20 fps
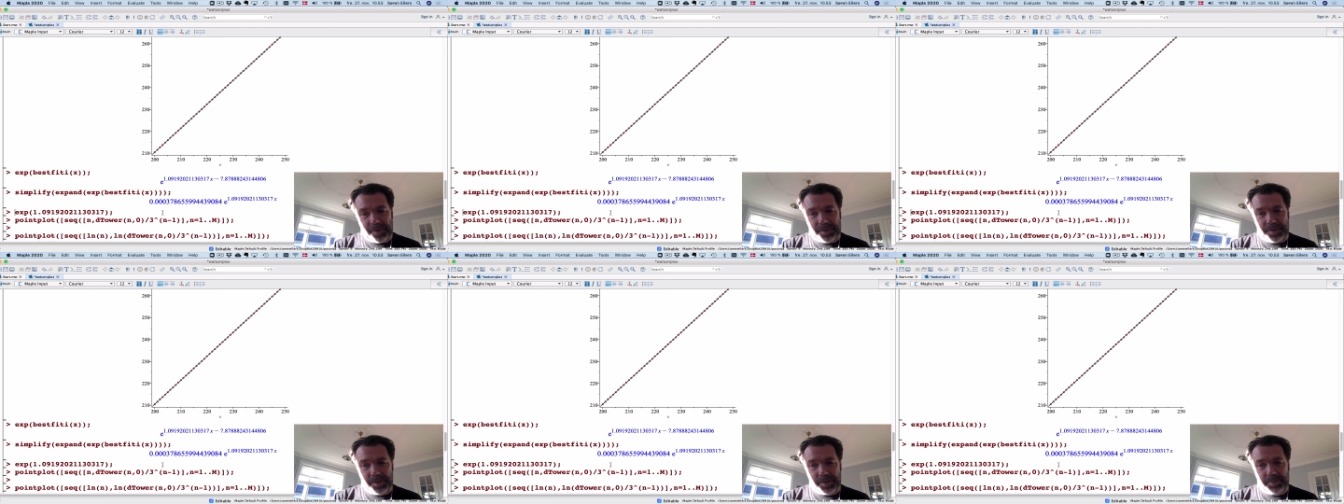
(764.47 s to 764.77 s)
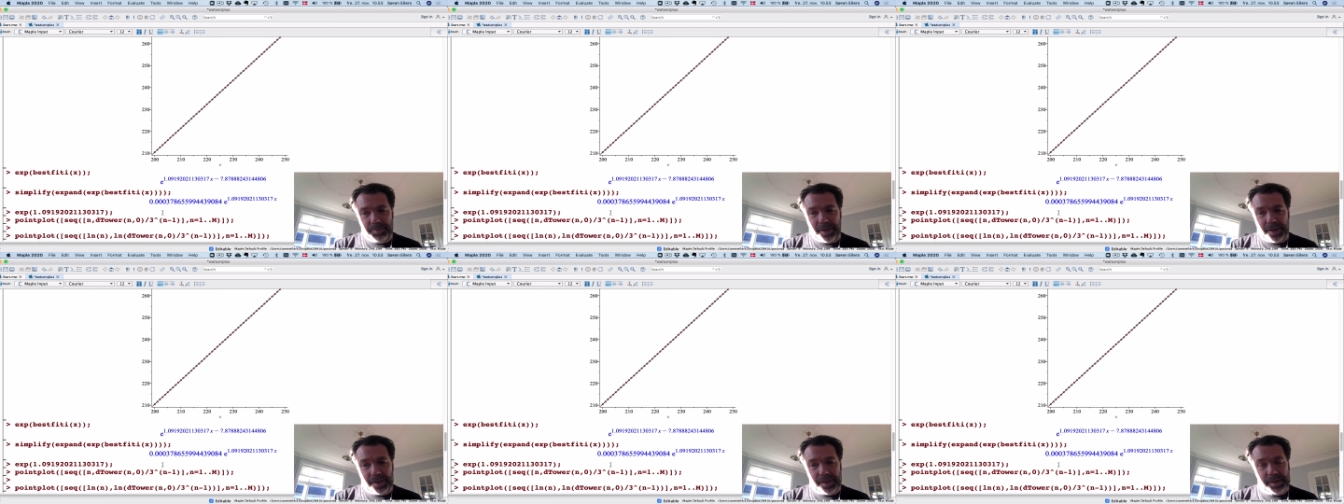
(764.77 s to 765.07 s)
this
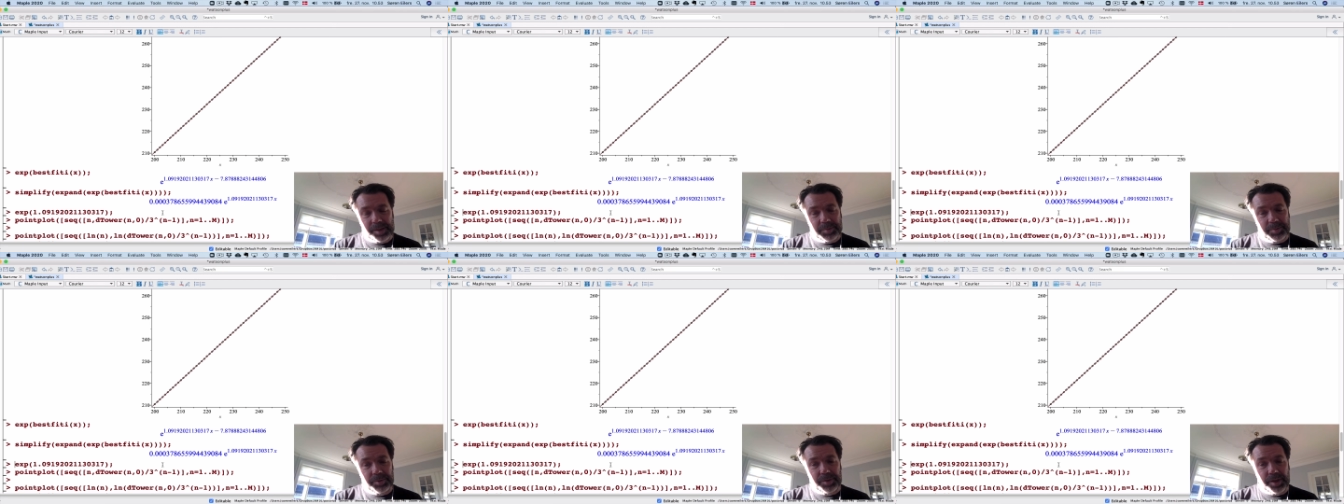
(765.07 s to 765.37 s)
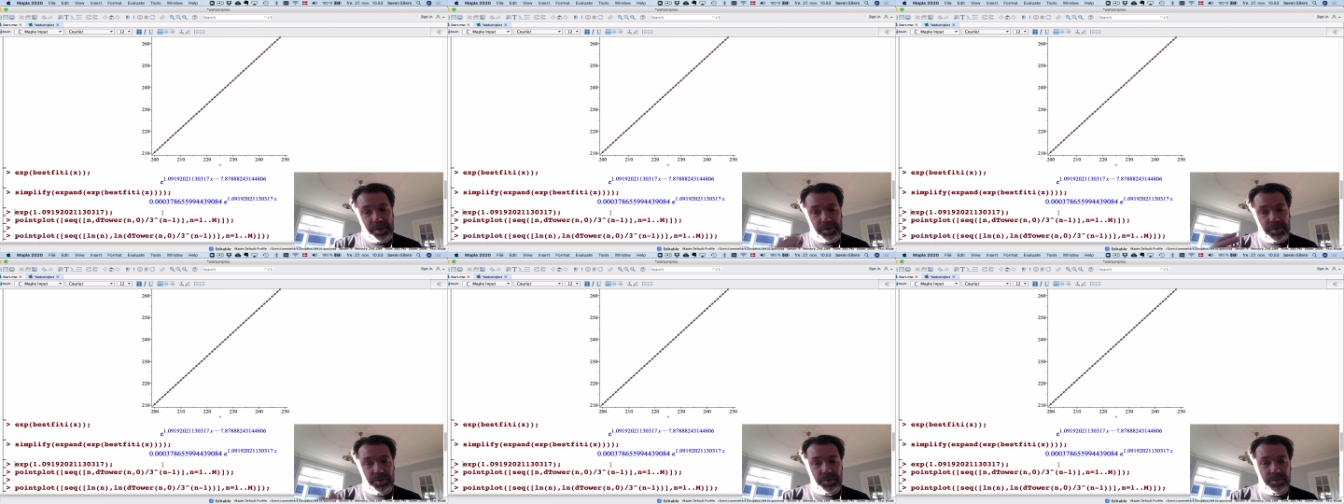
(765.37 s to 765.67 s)
is my
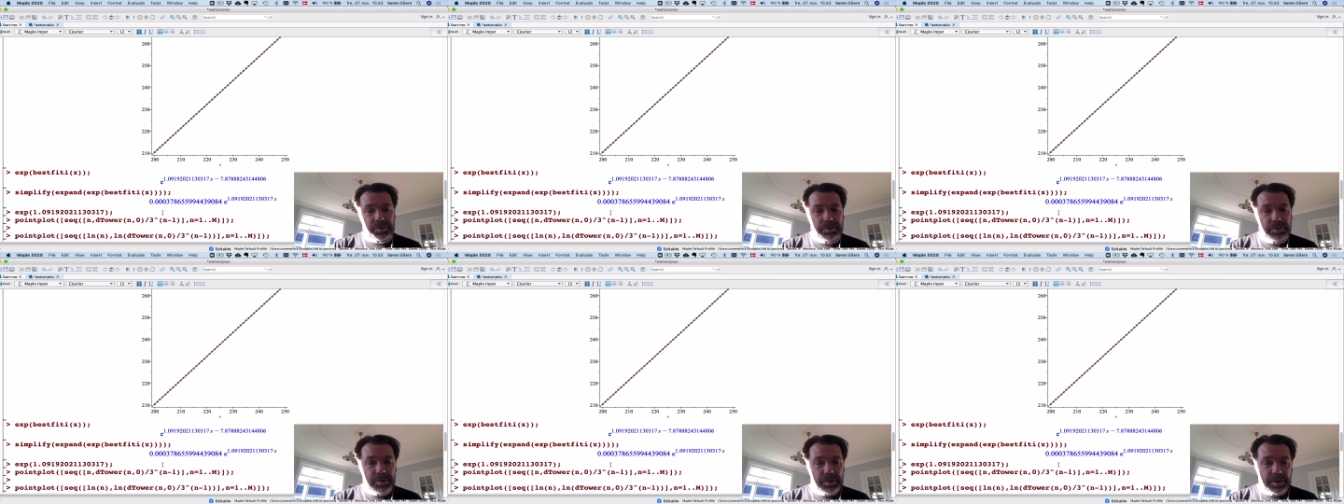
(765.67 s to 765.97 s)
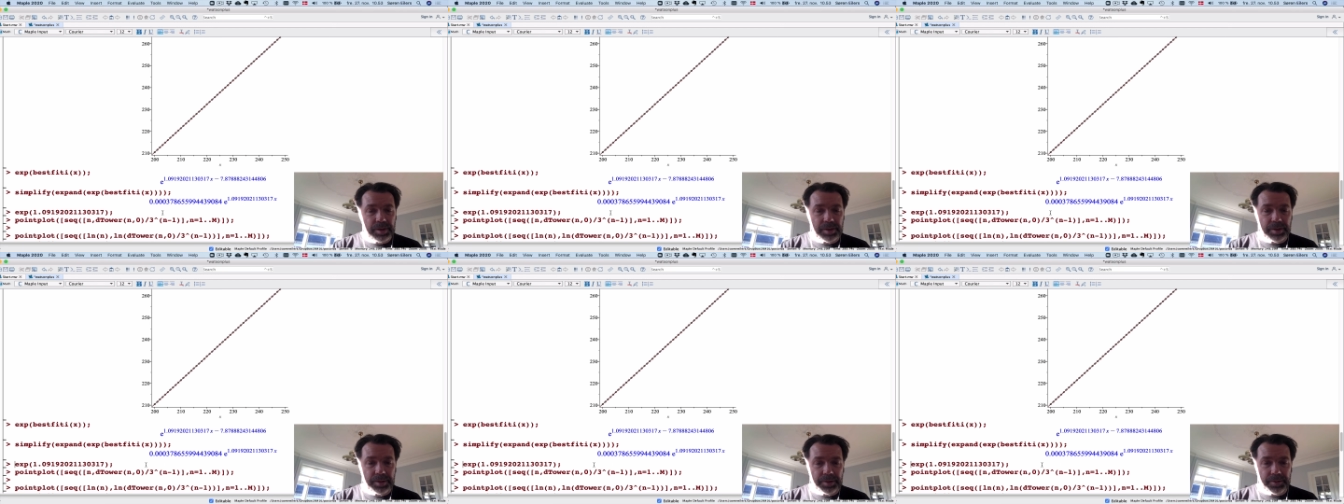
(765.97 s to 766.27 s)
exponential
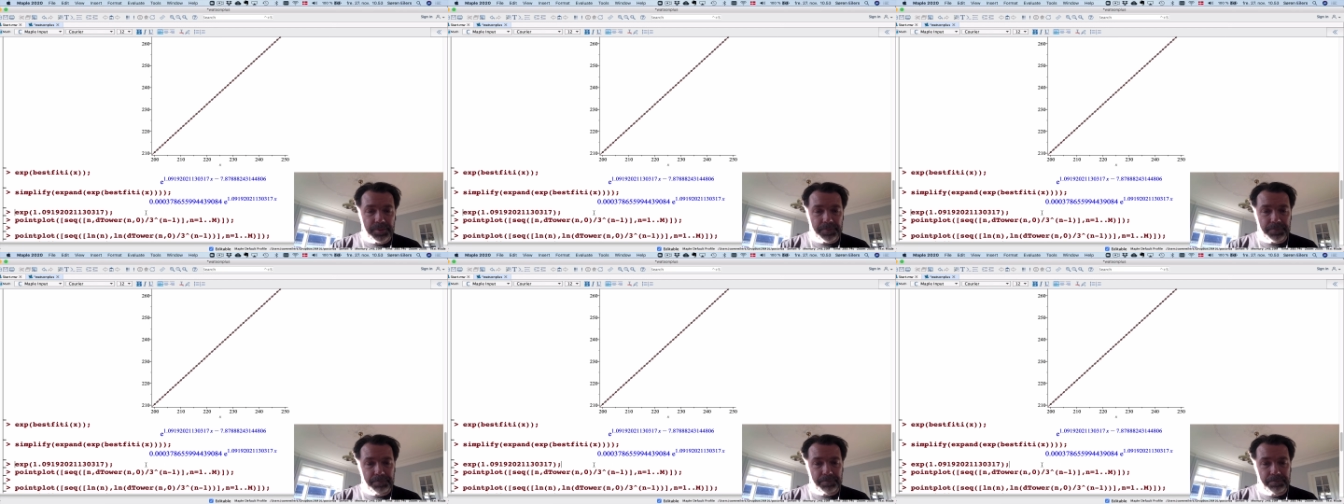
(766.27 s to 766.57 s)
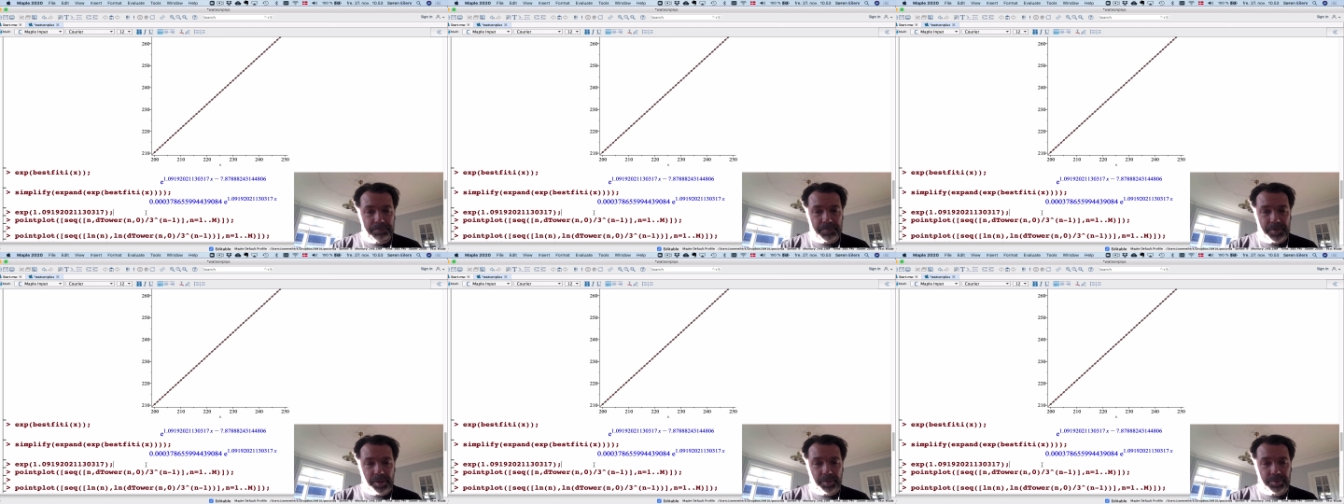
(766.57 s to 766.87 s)

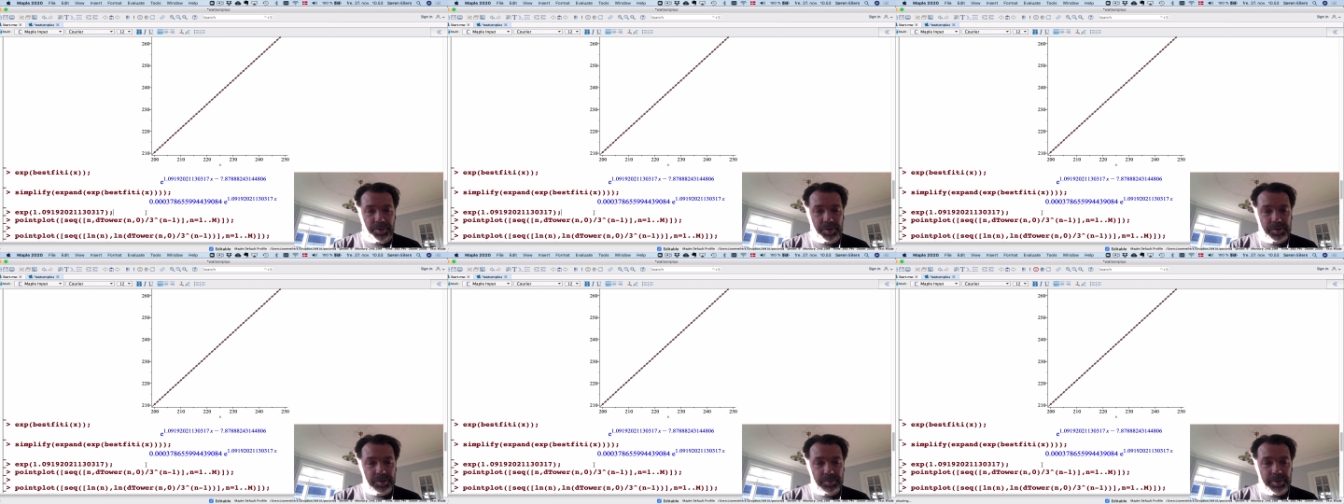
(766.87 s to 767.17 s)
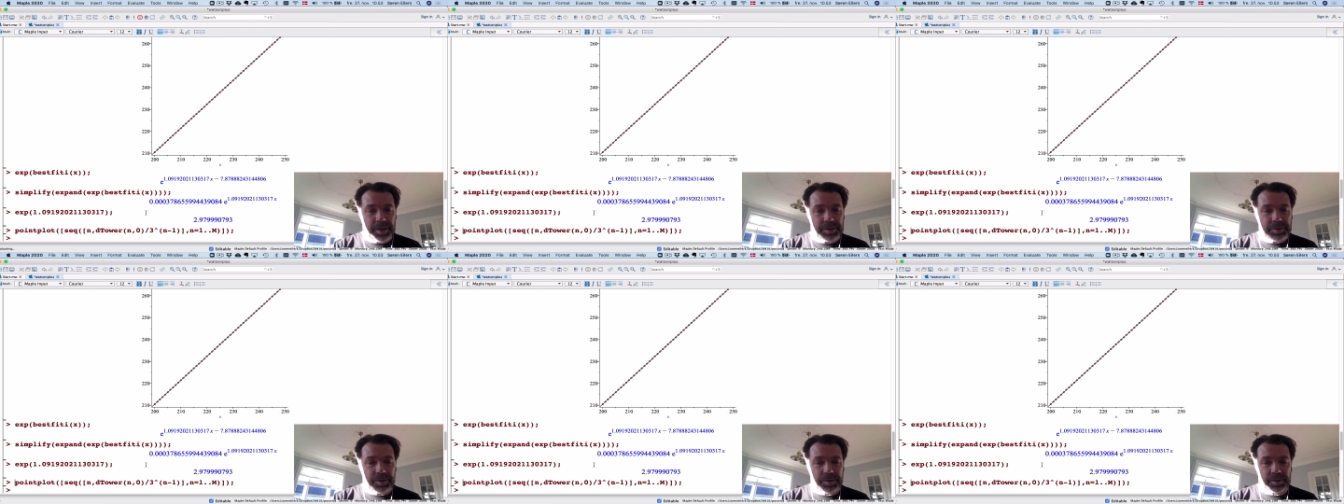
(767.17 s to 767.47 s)
um,
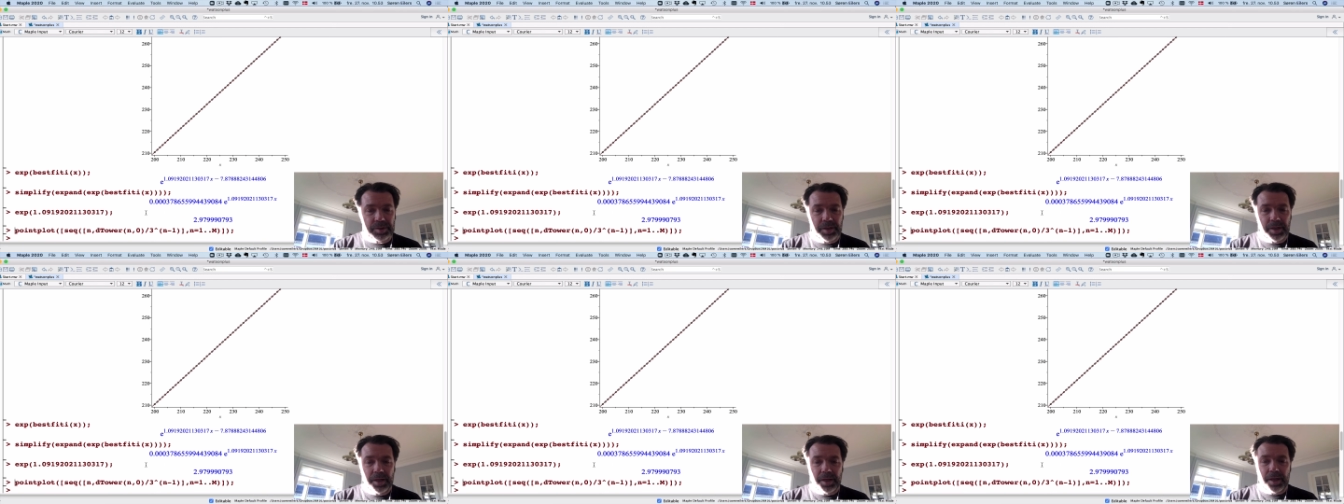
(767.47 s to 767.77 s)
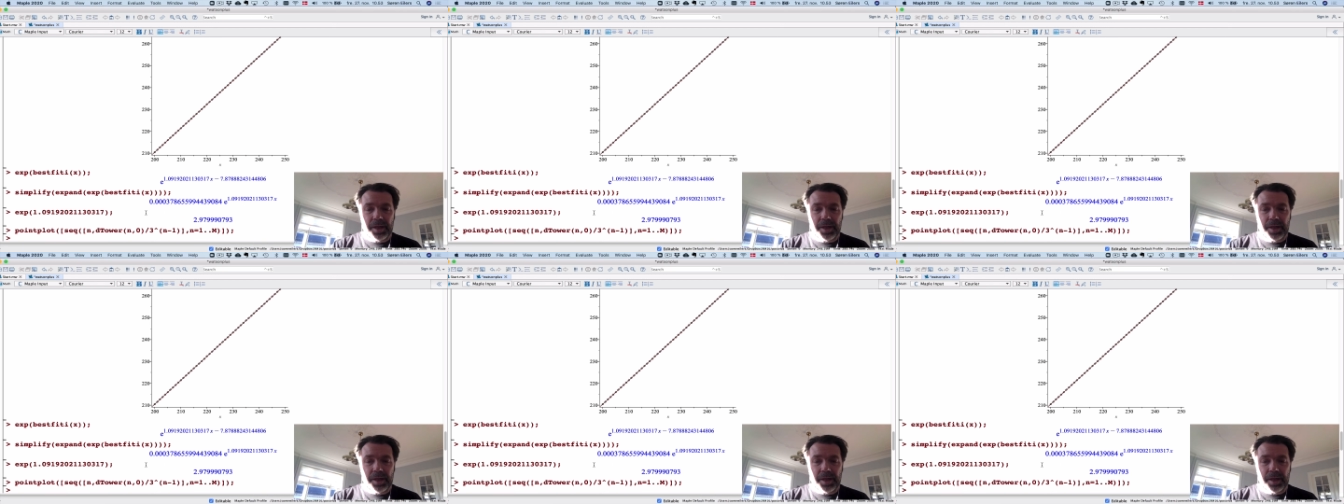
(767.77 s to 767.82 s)
approximation,